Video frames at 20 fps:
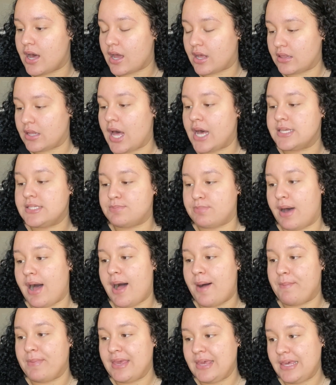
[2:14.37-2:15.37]
Gloss
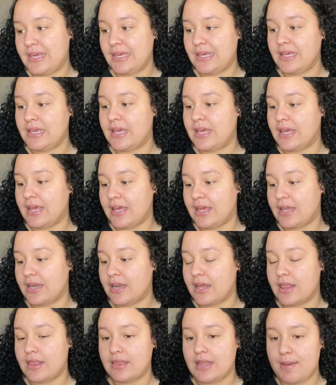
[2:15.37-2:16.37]
Balm Heat
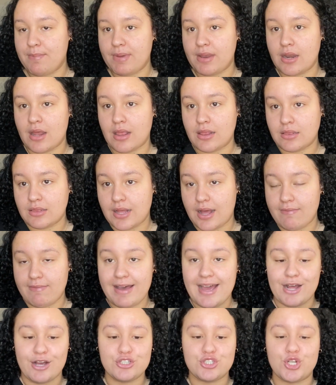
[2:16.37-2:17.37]
in Lemon Lava.
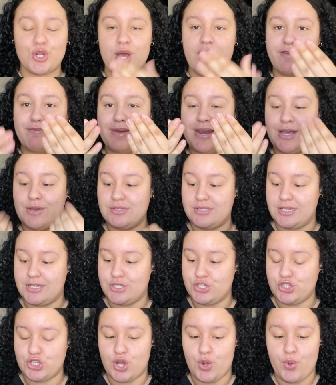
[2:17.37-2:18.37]
I also don't have my nails
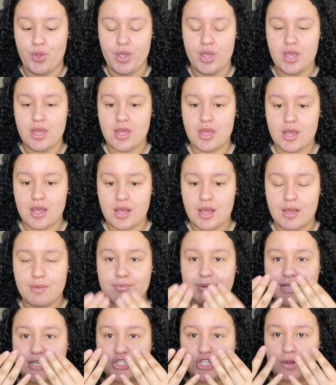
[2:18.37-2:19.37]
done, so
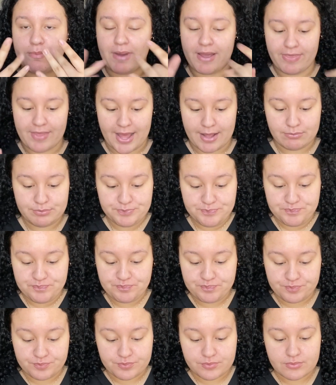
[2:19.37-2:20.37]
please don't mind that.
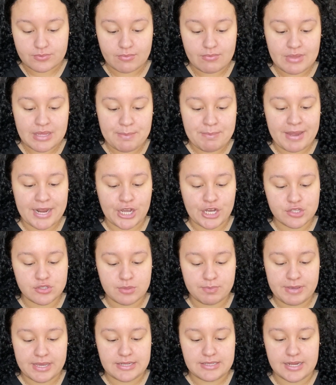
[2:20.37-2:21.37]
But I
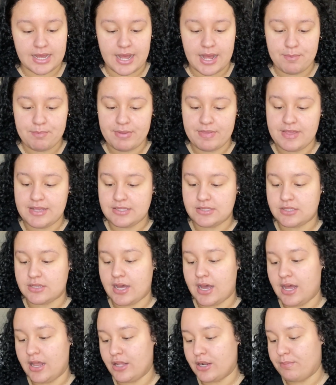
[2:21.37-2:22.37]
also picked up this
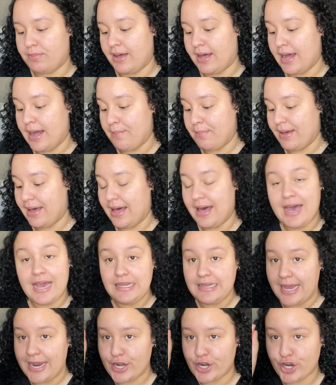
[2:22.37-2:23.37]
ColourPop
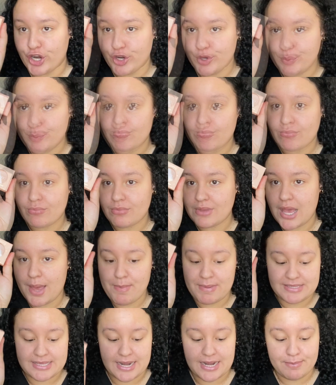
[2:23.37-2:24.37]
highlighter.
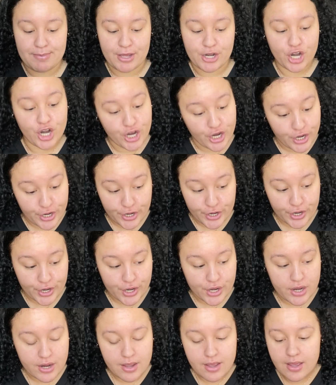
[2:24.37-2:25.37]
I'm excited about
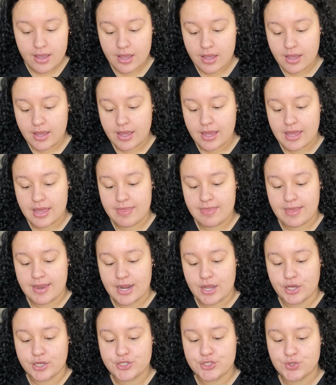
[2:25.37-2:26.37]
her. And then
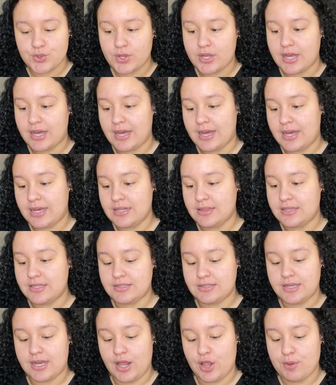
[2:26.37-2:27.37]
I also got
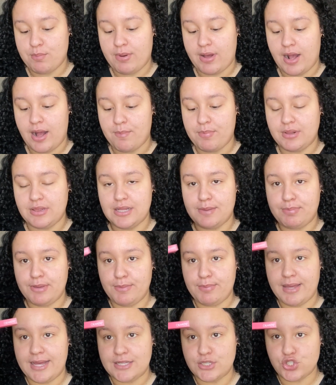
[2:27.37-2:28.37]
this ColourPop lippy
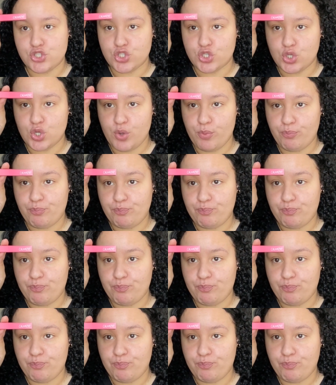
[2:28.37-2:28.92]
pencil